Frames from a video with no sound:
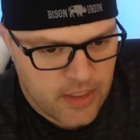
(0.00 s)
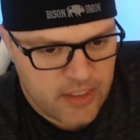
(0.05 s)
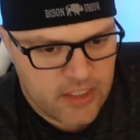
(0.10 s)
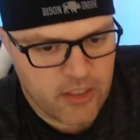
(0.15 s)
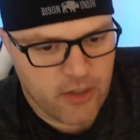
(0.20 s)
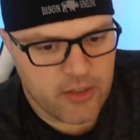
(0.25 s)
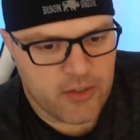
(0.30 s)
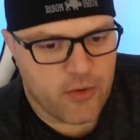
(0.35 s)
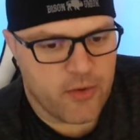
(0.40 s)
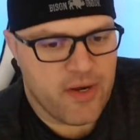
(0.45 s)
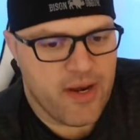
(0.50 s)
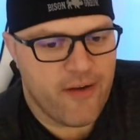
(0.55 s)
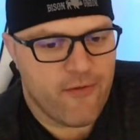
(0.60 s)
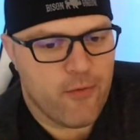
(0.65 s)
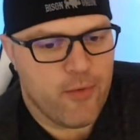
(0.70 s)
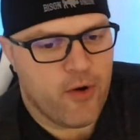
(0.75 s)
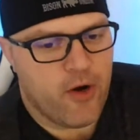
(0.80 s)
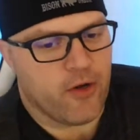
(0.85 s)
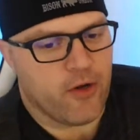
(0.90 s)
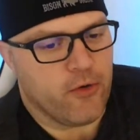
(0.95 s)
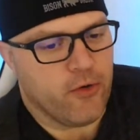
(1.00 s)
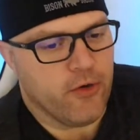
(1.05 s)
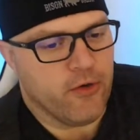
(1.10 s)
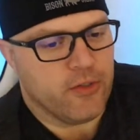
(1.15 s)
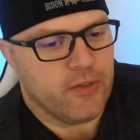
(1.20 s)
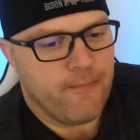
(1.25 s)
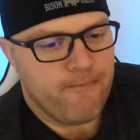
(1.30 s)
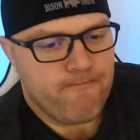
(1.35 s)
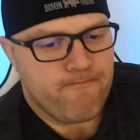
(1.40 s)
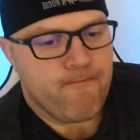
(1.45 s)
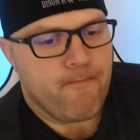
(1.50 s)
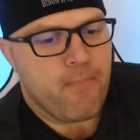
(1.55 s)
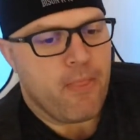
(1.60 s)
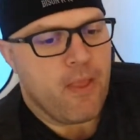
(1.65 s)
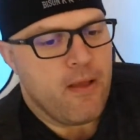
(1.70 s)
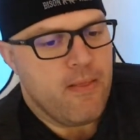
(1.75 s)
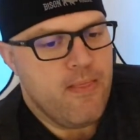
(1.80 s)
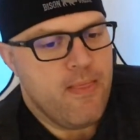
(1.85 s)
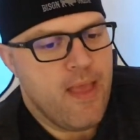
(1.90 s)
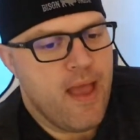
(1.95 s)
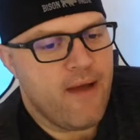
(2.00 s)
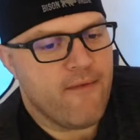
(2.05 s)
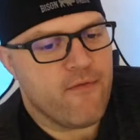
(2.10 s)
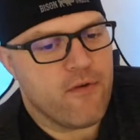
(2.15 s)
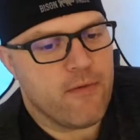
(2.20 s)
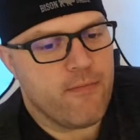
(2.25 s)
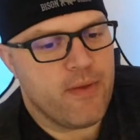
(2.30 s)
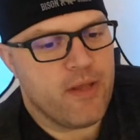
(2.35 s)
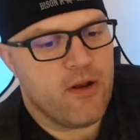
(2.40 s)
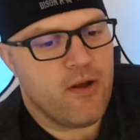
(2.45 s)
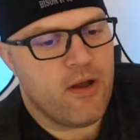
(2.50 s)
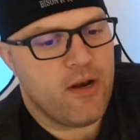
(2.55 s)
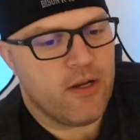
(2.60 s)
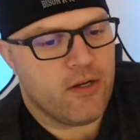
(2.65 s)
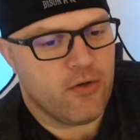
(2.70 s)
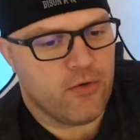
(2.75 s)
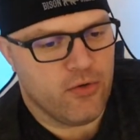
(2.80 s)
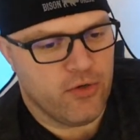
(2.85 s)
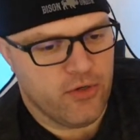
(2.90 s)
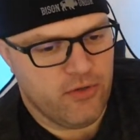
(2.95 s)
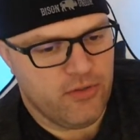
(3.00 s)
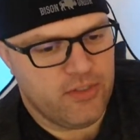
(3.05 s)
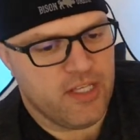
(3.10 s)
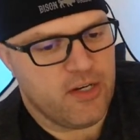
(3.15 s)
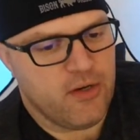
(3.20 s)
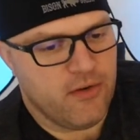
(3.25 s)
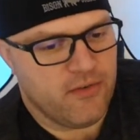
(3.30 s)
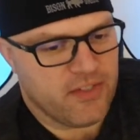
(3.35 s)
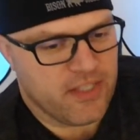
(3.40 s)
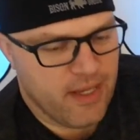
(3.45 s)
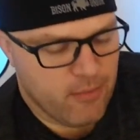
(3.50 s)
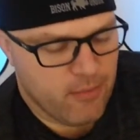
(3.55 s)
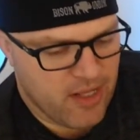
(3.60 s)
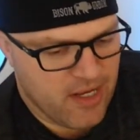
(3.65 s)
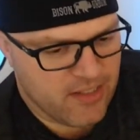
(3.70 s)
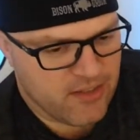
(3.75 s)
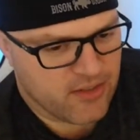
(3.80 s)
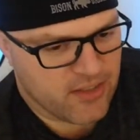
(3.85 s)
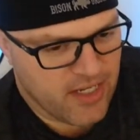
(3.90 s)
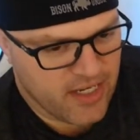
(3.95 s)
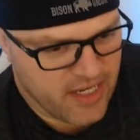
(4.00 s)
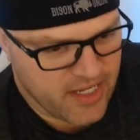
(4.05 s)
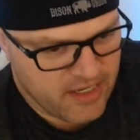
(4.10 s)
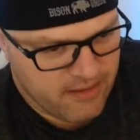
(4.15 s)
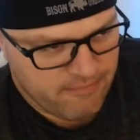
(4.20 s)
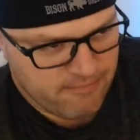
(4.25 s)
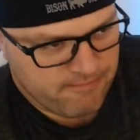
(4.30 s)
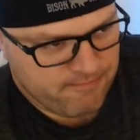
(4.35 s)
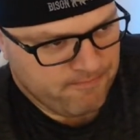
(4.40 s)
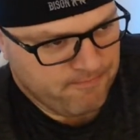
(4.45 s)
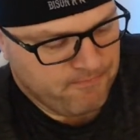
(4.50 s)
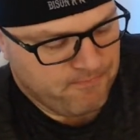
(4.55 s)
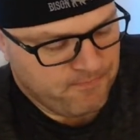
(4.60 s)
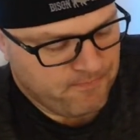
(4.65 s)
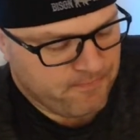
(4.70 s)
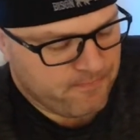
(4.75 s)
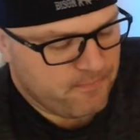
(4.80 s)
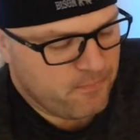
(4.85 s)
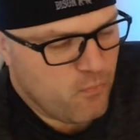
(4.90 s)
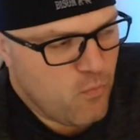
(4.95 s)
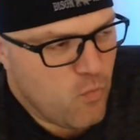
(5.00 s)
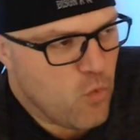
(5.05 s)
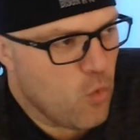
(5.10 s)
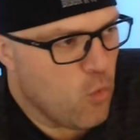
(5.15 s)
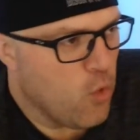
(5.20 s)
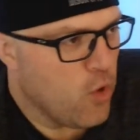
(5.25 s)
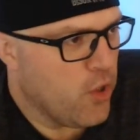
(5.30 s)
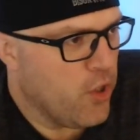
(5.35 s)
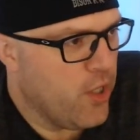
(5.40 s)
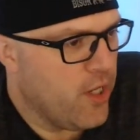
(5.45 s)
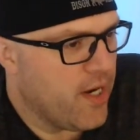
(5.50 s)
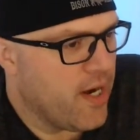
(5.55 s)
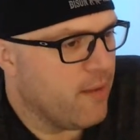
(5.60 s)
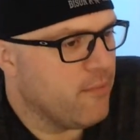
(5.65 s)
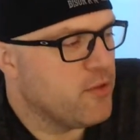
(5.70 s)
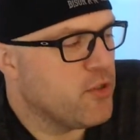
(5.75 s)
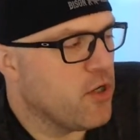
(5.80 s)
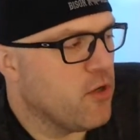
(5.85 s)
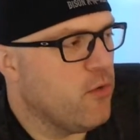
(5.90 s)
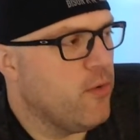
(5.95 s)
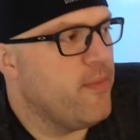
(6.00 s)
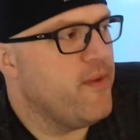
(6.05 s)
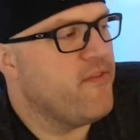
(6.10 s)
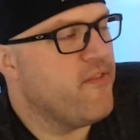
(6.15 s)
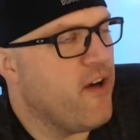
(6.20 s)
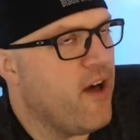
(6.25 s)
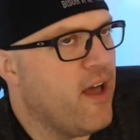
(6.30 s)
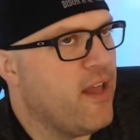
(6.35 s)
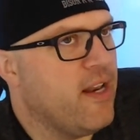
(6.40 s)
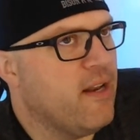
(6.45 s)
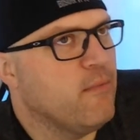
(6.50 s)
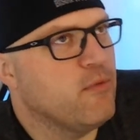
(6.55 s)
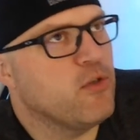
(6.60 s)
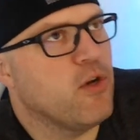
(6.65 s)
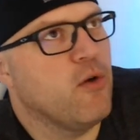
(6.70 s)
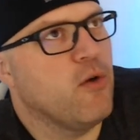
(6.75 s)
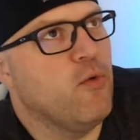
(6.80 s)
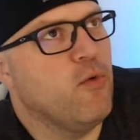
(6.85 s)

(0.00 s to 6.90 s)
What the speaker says: COA's Road, never been on a cruise. Never been on a cruise. They do have stabilizers. I get it. We're good, and I'm sure it would be fine, and I'm sure I